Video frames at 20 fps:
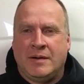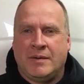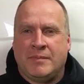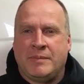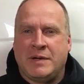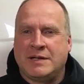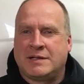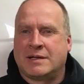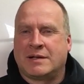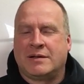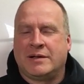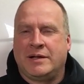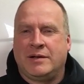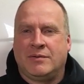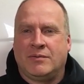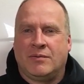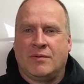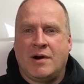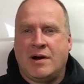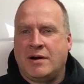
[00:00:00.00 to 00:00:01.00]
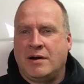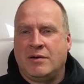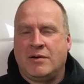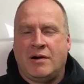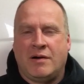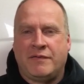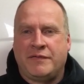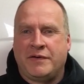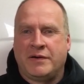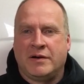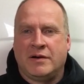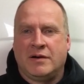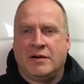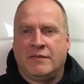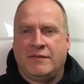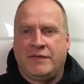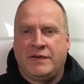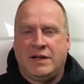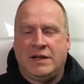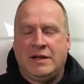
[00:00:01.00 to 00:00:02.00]
basically you're running off your
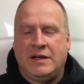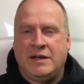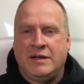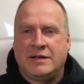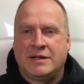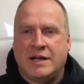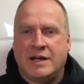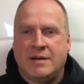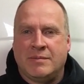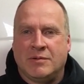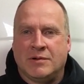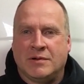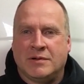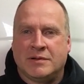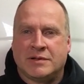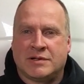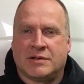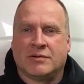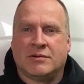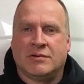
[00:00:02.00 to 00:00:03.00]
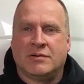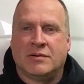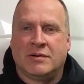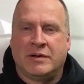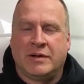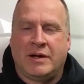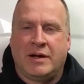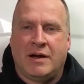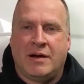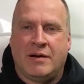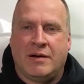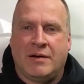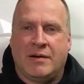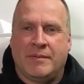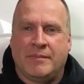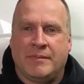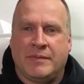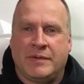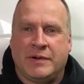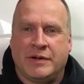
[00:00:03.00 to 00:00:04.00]
VE table. So
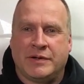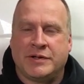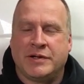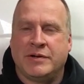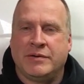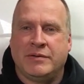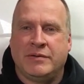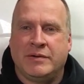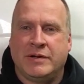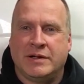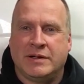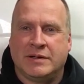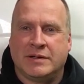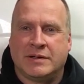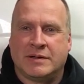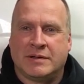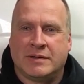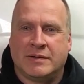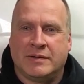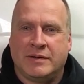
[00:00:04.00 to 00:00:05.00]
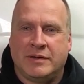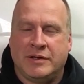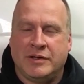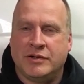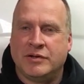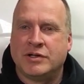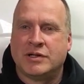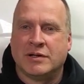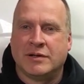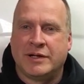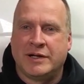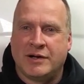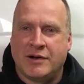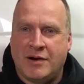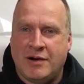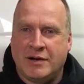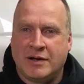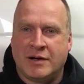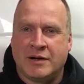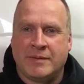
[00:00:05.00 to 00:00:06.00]
your tune is usually
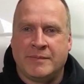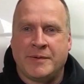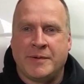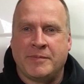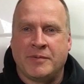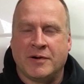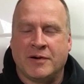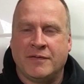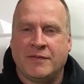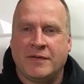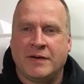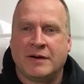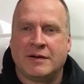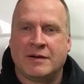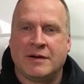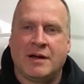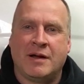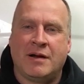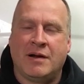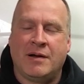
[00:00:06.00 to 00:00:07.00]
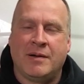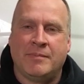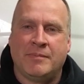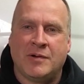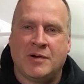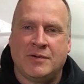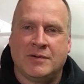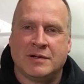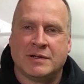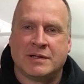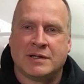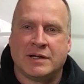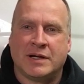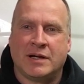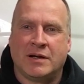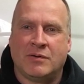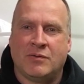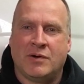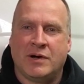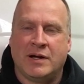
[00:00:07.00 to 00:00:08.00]
not going to be perfect, and I'm
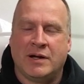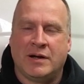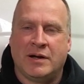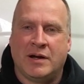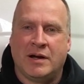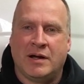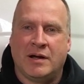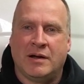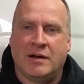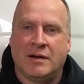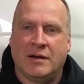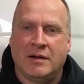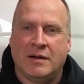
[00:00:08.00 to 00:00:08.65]
noticing when